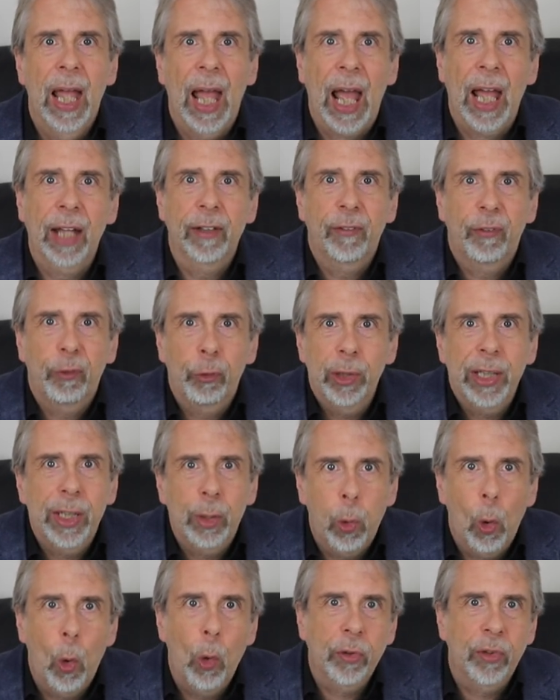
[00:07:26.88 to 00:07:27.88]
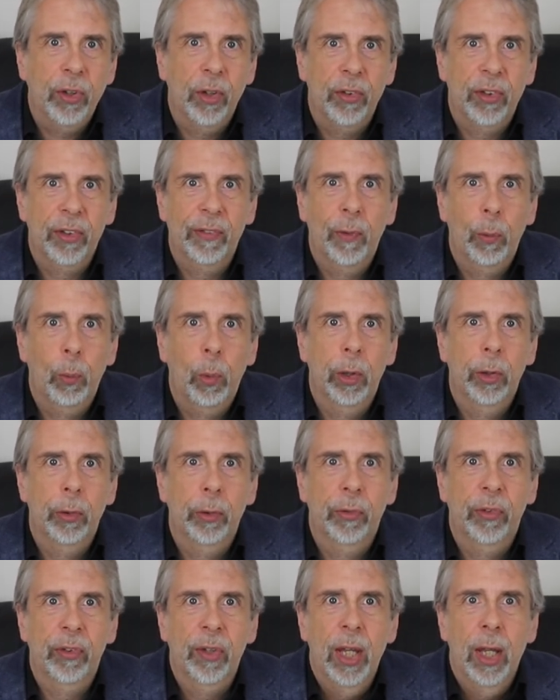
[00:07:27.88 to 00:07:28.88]
and 3/4 of the
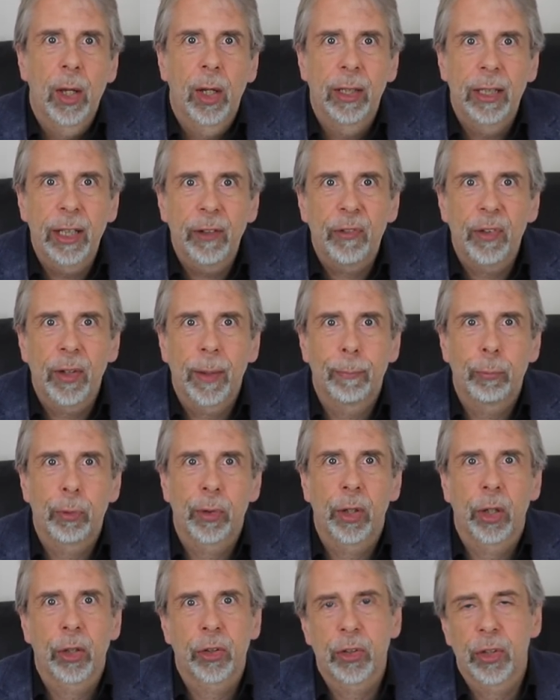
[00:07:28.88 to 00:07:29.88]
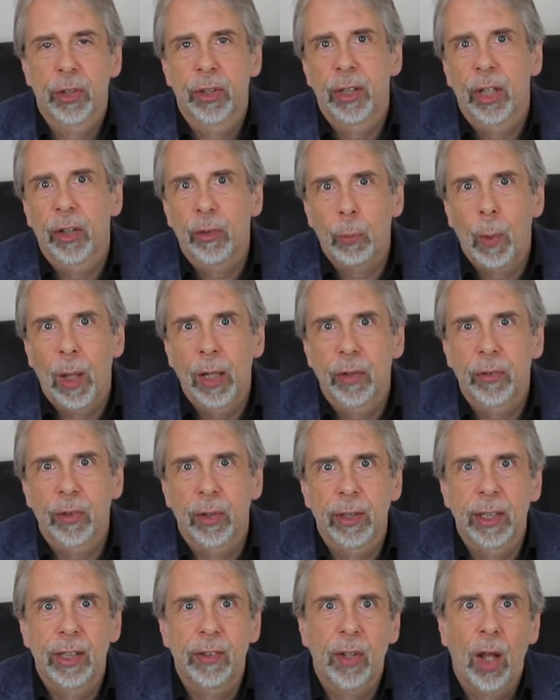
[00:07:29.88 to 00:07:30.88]
world's lithium production, as well as
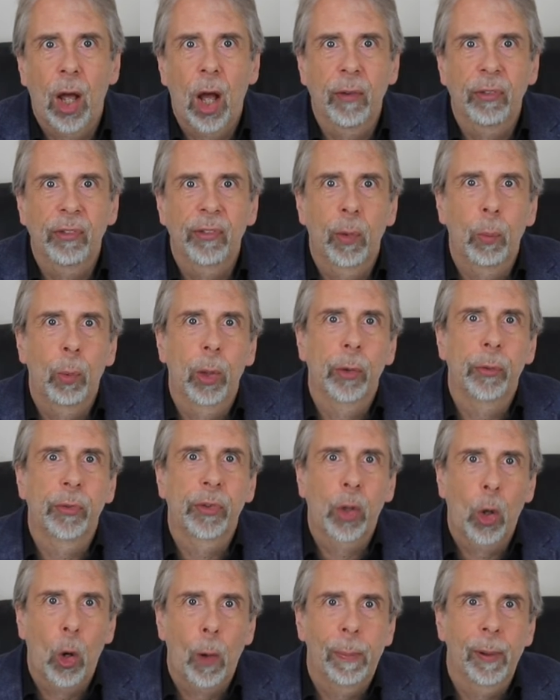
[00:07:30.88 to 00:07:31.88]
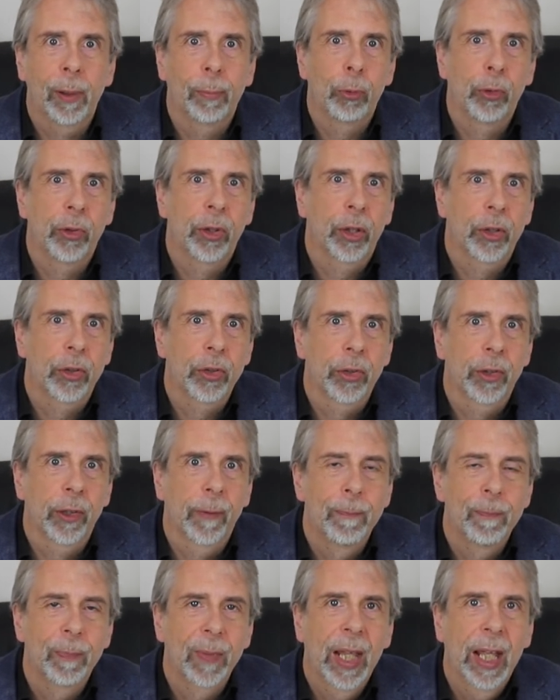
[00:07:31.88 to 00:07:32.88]
at least half of the world's copper production.
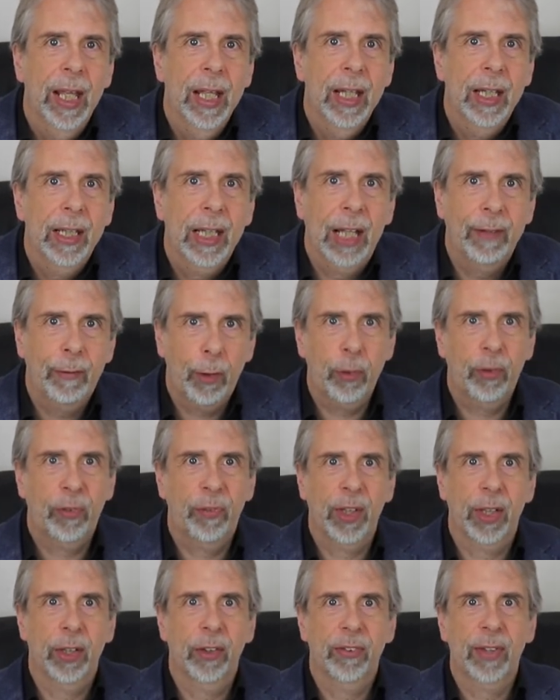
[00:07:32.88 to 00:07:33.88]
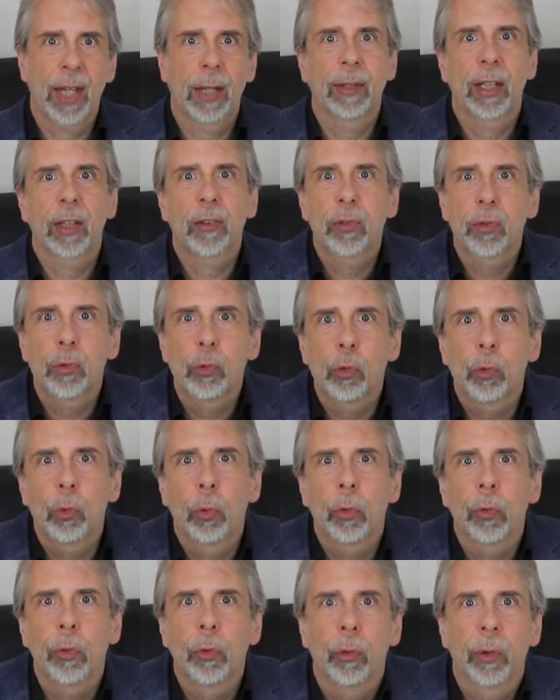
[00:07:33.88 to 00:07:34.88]
Now, those figures sound
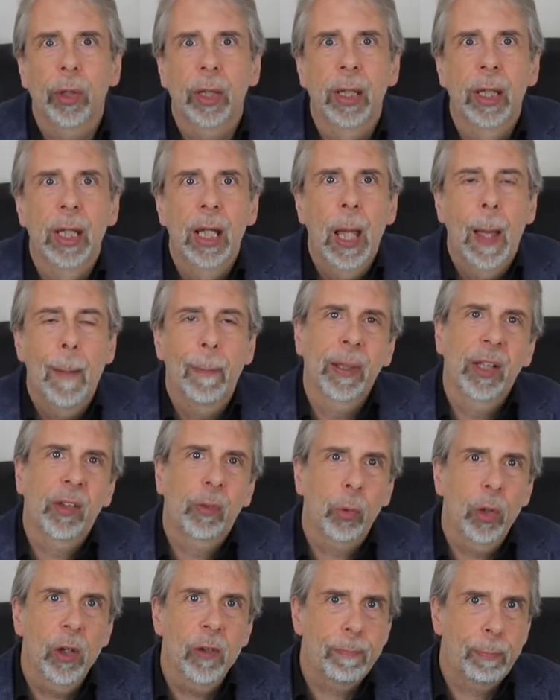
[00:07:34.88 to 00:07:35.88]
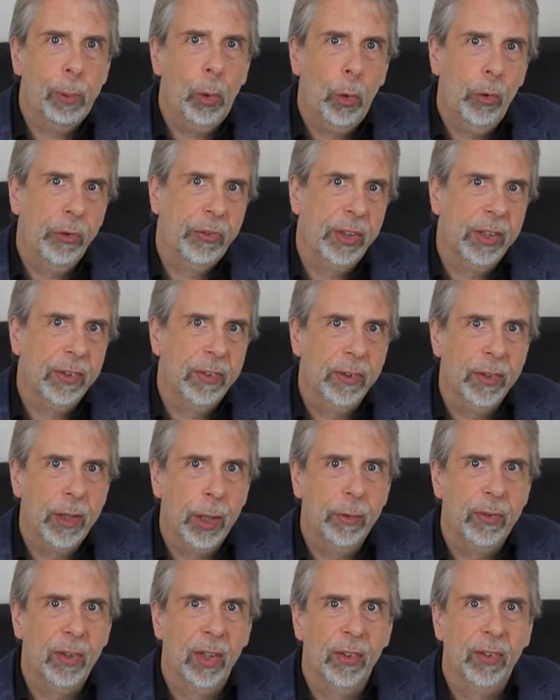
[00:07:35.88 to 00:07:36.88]
extraordinary, but it's worth pausing to
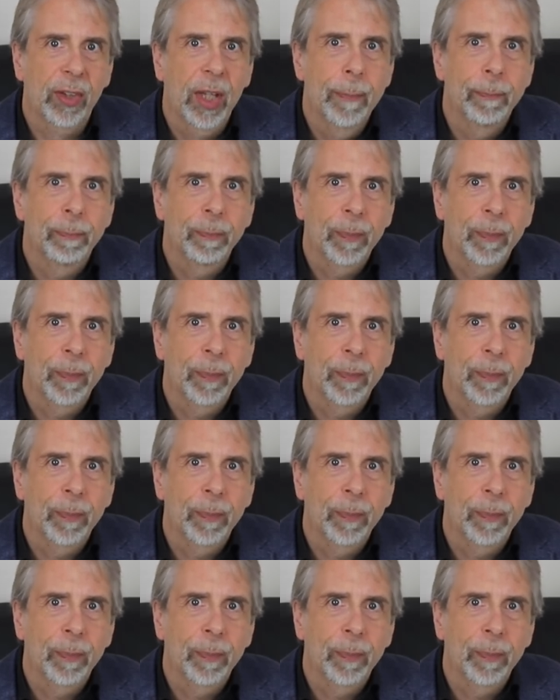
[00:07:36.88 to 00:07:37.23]
notice